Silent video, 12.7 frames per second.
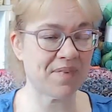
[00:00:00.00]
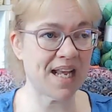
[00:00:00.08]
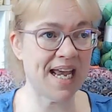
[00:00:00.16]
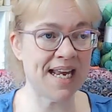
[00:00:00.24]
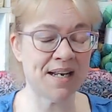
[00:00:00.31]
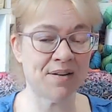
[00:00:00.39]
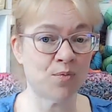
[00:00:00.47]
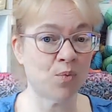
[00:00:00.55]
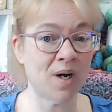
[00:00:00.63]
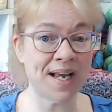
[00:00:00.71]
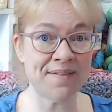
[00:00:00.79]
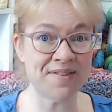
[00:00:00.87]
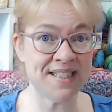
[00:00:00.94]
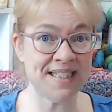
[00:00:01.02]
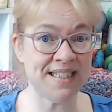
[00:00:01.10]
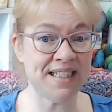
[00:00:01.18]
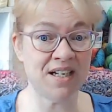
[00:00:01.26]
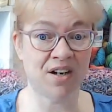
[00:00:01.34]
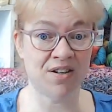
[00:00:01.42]
And what I've seen,
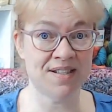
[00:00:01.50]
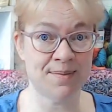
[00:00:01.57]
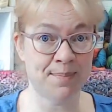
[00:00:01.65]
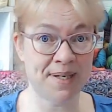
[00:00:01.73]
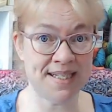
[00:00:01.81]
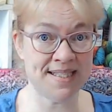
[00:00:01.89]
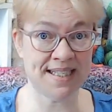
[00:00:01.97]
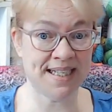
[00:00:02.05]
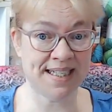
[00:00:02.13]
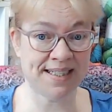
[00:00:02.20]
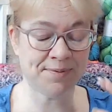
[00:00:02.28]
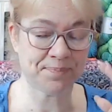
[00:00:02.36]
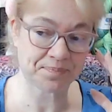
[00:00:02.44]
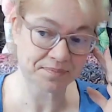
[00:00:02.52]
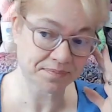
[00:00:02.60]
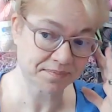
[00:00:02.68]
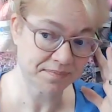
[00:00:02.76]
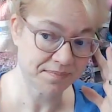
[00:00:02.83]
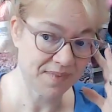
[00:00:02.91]
the yarn is amazing in it
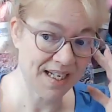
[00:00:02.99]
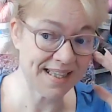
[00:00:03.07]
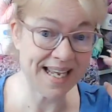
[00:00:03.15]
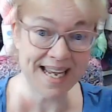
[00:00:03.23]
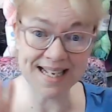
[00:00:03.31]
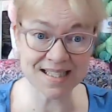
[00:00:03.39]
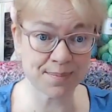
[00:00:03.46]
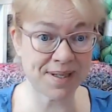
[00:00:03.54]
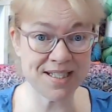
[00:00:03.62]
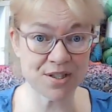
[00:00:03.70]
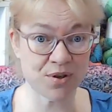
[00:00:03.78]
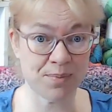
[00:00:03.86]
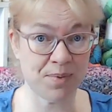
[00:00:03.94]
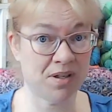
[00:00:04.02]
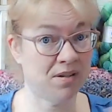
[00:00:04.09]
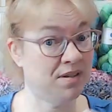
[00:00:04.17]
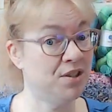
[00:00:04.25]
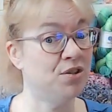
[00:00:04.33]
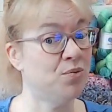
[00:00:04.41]
they had some ice cream yarn,
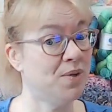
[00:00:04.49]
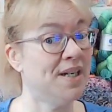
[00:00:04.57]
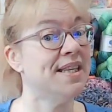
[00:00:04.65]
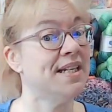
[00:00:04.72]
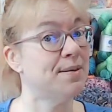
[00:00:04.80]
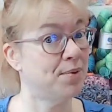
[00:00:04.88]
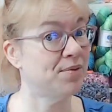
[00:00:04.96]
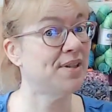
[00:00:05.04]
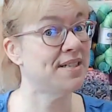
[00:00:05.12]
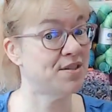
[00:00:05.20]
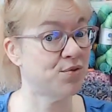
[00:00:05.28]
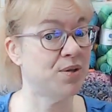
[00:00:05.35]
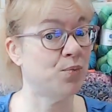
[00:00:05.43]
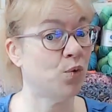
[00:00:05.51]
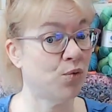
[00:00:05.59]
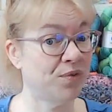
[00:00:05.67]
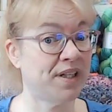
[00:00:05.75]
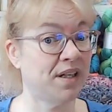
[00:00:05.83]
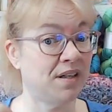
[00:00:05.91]
and you know what I think about ice cream
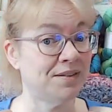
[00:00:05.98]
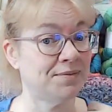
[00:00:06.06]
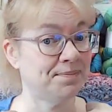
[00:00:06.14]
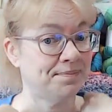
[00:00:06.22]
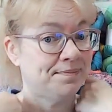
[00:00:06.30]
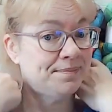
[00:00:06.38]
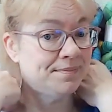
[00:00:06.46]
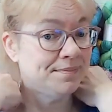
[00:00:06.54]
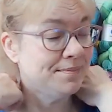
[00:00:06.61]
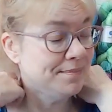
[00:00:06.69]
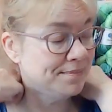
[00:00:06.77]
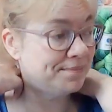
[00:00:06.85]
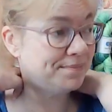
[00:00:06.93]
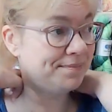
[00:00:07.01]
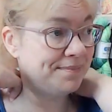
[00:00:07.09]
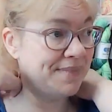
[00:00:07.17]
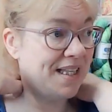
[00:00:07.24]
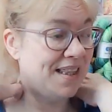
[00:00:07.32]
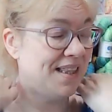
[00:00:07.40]
roving yarn. Mm-hmm.
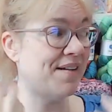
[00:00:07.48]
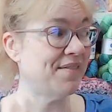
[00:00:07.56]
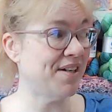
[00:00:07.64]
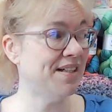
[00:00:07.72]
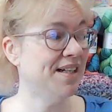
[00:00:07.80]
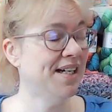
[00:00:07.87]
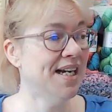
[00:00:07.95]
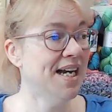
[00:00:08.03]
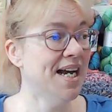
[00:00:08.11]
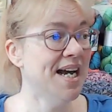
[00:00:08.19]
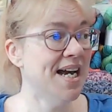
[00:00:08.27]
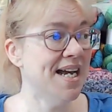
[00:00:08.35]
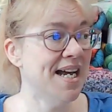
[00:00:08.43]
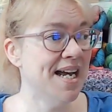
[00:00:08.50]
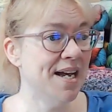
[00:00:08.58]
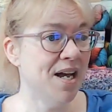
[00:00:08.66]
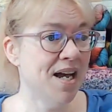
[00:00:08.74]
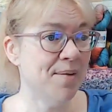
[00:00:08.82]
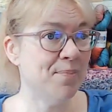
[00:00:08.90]
Love it.
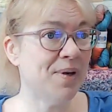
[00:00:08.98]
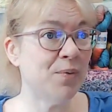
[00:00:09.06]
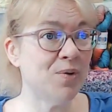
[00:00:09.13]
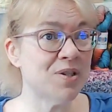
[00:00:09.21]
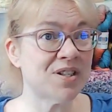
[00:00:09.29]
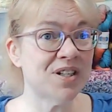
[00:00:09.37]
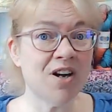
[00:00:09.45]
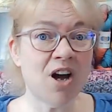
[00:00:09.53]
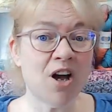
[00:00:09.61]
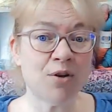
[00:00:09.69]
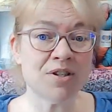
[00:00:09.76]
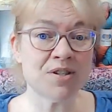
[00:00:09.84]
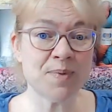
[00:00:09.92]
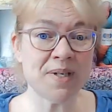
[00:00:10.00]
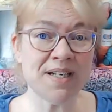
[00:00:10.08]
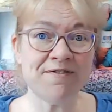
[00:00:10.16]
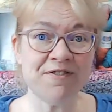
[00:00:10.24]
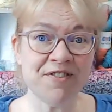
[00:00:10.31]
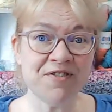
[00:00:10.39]
But it was going to cost me
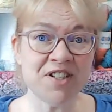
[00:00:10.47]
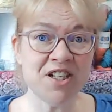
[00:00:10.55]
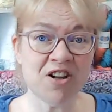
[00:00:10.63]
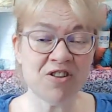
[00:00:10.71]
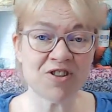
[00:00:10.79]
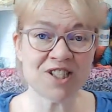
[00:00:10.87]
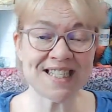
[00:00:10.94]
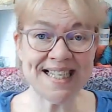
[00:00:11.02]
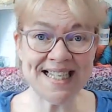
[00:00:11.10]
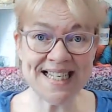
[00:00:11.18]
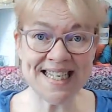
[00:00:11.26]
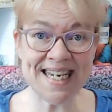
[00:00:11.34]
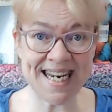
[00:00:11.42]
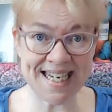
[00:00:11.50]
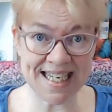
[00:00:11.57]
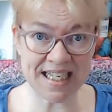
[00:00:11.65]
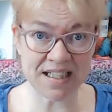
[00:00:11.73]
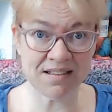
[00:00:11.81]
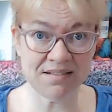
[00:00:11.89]
$50
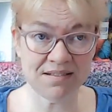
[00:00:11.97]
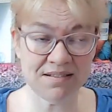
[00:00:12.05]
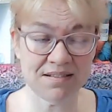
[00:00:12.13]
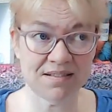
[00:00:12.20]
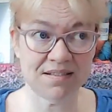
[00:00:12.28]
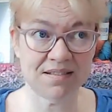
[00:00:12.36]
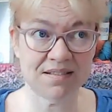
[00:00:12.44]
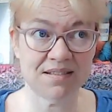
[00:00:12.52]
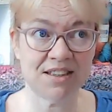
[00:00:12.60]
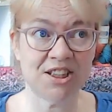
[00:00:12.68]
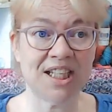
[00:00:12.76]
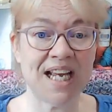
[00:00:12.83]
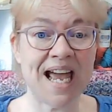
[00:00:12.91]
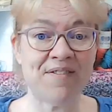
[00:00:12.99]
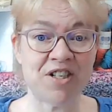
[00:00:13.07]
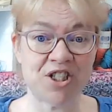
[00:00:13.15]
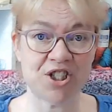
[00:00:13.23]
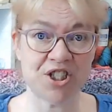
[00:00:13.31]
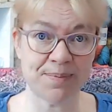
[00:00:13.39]
Canadian to have it
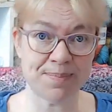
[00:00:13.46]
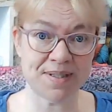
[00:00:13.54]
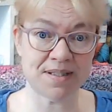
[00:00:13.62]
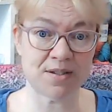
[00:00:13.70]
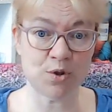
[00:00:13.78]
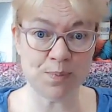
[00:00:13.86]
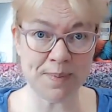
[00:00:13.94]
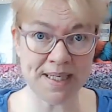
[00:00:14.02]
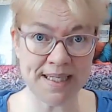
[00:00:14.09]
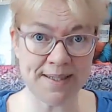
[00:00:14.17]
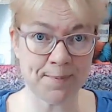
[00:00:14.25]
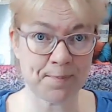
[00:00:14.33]
shipped to me